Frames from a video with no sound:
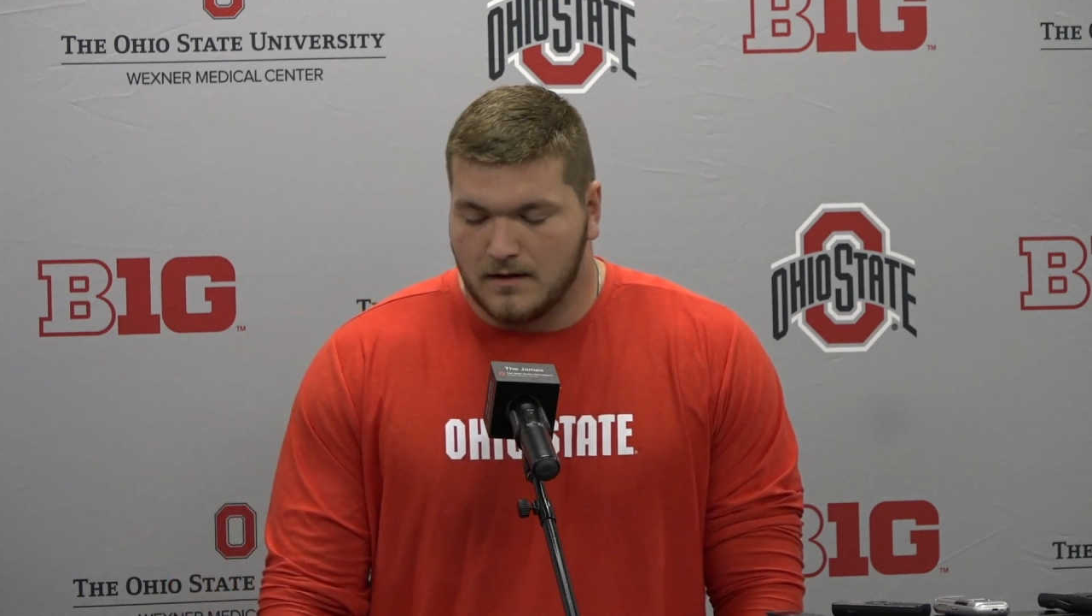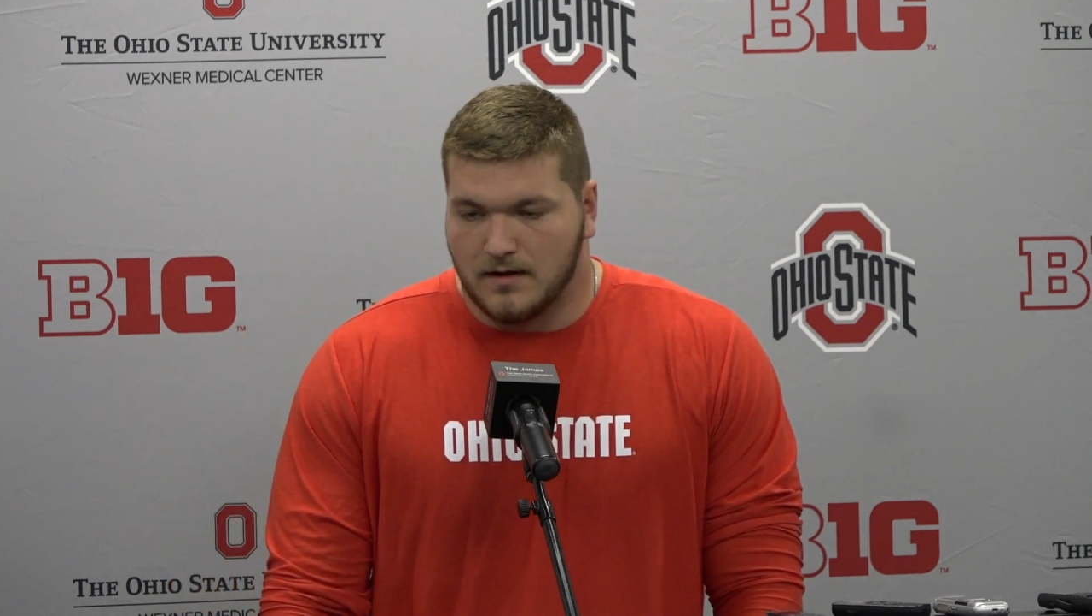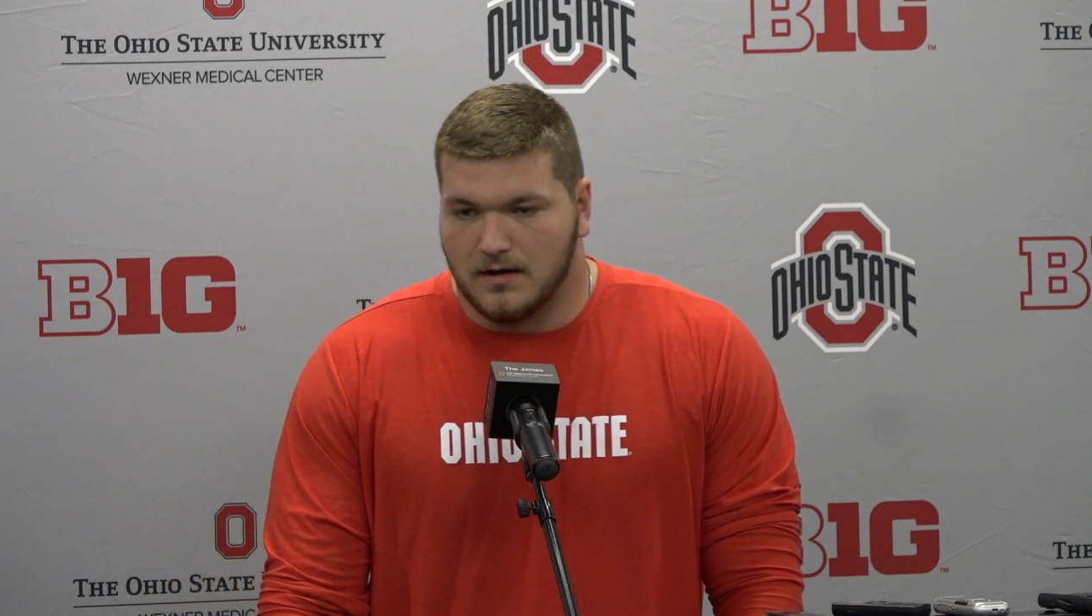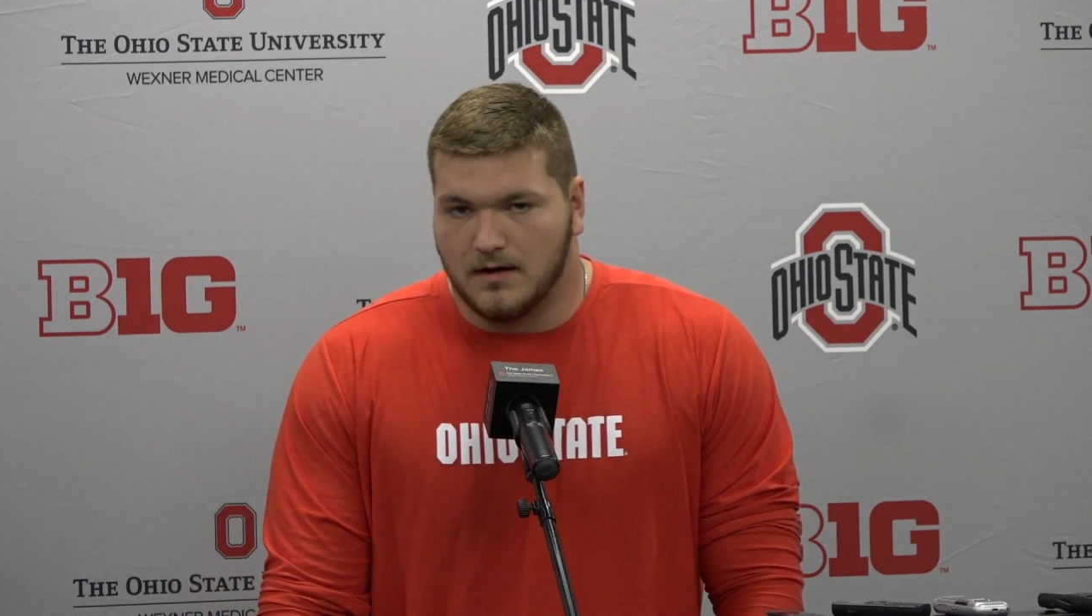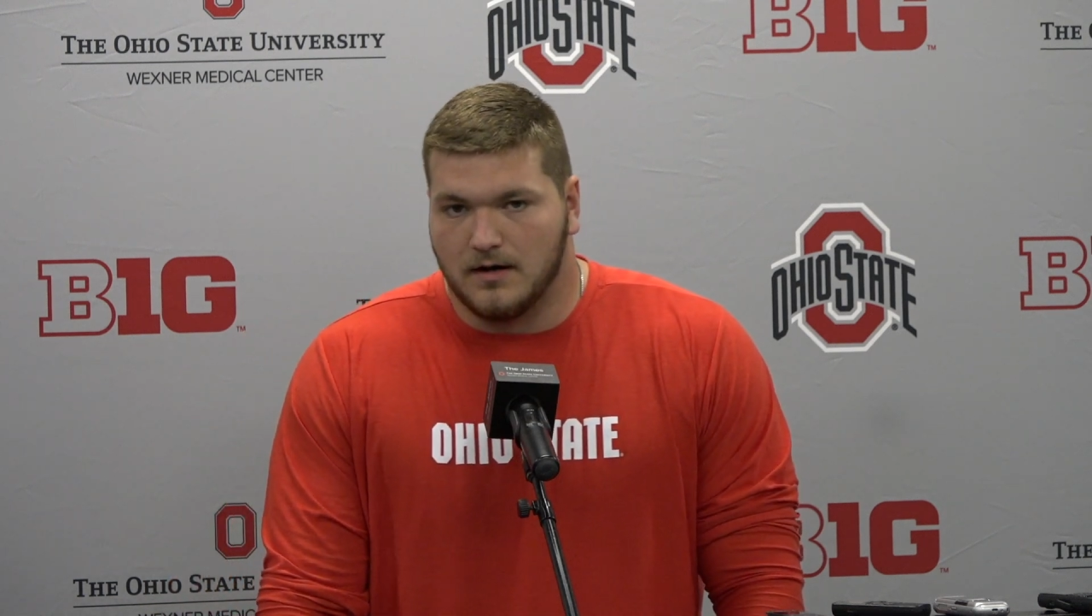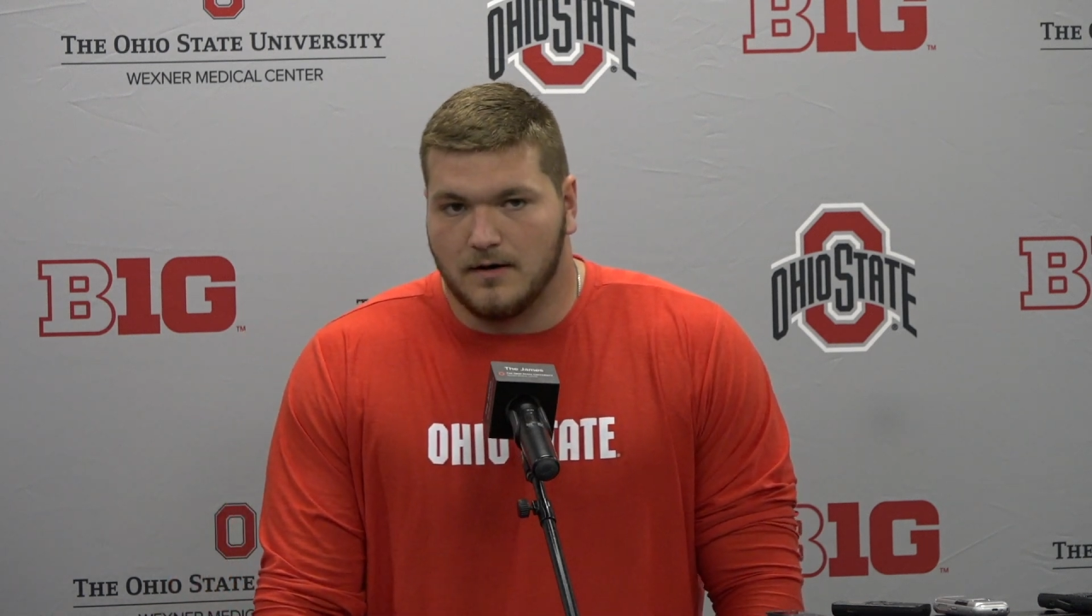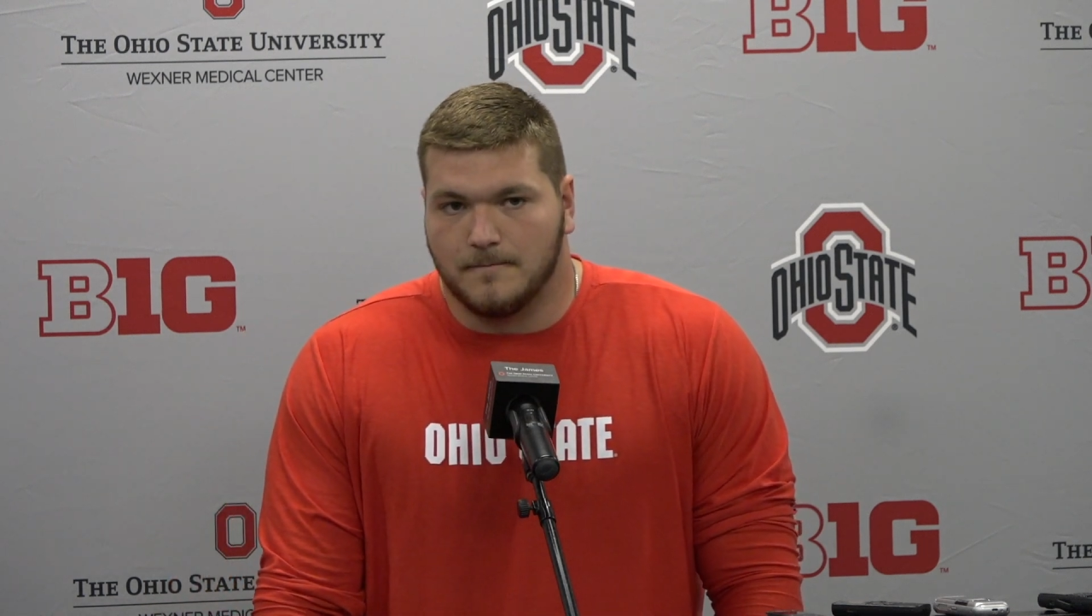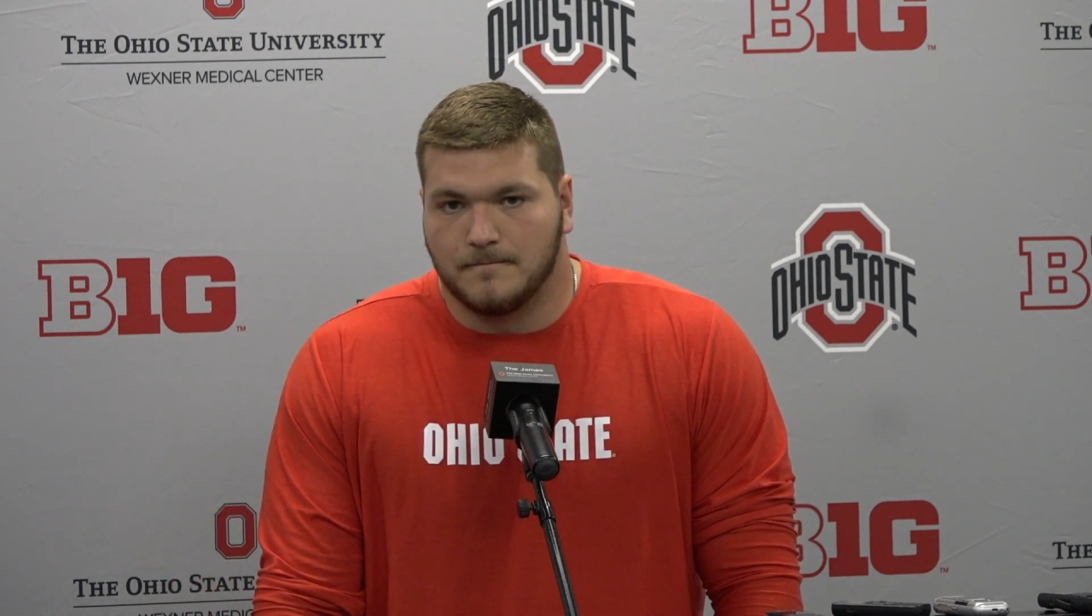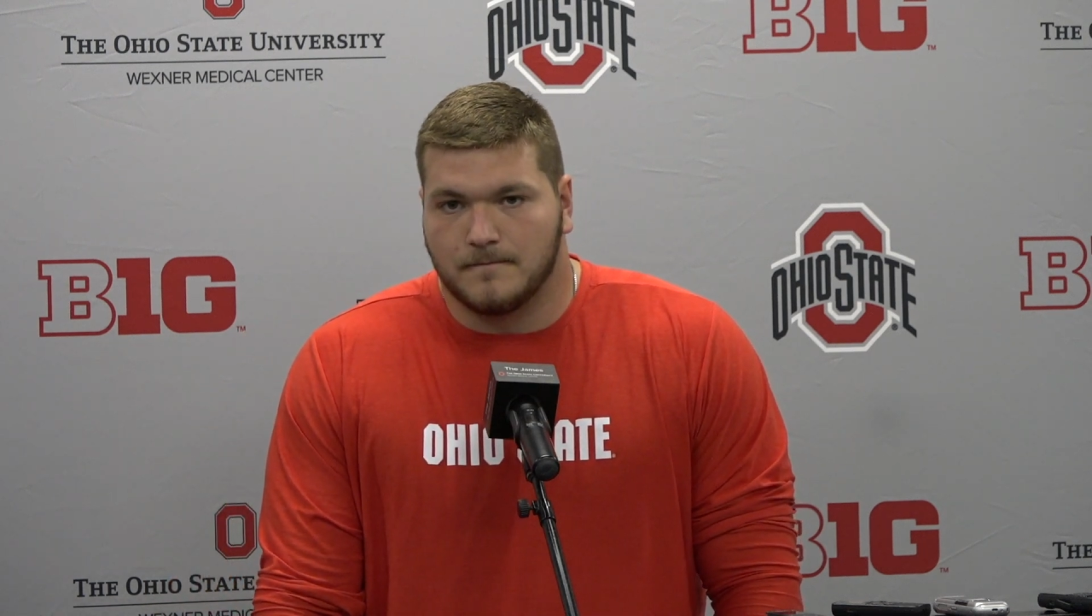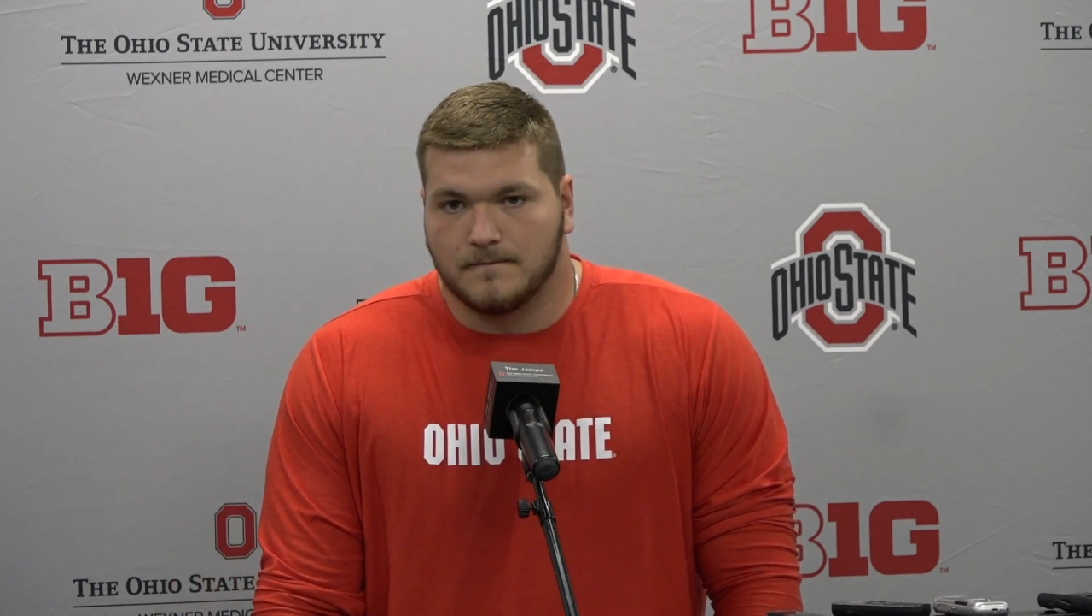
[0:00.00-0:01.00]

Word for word: And